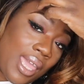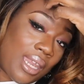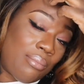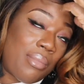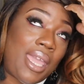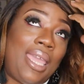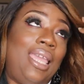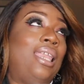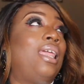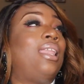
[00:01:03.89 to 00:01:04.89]
and
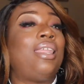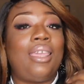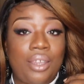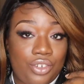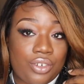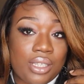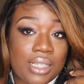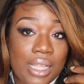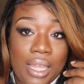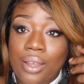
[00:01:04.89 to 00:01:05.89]
made an
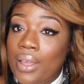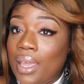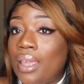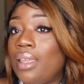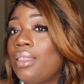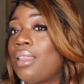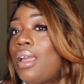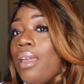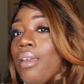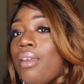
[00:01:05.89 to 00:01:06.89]
entrance. Okay,
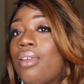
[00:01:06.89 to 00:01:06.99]
like,